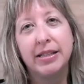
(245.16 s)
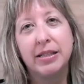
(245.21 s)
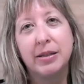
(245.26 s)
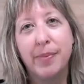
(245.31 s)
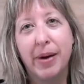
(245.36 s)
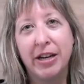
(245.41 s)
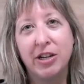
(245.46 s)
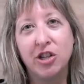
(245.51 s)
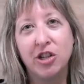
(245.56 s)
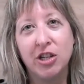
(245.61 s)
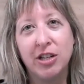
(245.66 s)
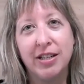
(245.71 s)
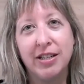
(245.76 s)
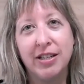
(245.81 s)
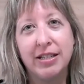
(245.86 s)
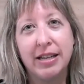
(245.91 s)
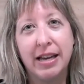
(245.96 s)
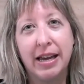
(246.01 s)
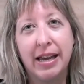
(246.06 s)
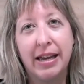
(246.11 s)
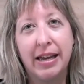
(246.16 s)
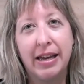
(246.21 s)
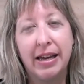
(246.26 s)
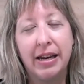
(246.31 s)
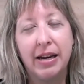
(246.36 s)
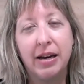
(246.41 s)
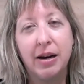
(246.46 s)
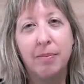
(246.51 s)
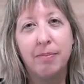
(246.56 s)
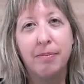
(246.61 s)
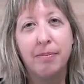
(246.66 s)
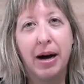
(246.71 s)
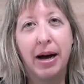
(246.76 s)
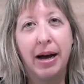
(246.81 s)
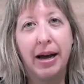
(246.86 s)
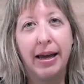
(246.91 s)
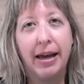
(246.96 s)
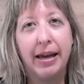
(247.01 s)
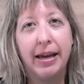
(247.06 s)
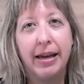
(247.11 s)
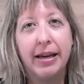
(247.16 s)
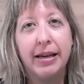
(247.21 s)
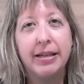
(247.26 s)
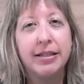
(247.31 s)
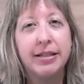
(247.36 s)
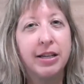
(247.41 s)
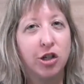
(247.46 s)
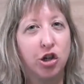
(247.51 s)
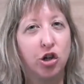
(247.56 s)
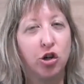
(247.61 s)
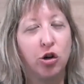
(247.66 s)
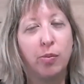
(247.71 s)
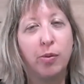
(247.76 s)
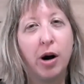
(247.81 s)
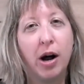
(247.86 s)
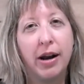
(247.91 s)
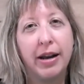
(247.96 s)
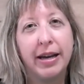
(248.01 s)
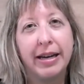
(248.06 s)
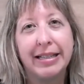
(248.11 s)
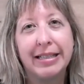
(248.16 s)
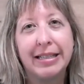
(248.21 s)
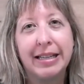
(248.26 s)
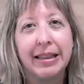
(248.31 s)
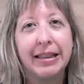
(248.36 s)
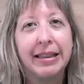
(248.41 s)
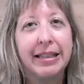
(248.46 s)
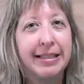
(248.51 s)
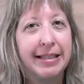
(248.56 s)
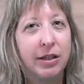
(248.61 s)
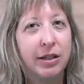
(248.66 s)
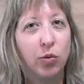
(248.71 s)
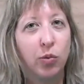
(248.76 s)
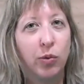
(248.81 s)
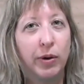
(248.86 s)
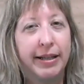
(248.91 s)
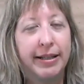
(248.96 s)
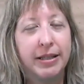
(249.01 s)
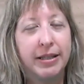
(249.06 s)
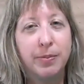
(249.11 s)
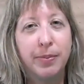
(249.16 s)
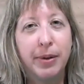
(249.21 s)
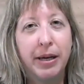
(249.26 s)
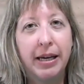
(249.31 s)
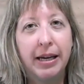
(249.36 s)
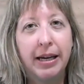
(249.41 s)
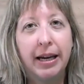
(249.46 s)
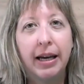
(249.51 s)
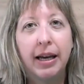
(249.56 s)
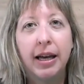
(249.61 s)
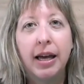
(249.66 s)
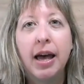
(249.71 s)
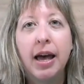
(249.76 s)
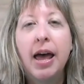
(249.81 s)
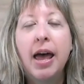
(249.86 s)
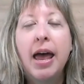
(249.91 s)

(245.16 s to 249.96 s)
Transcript: that's mentioned in my digital product, Listen, Read, Speak,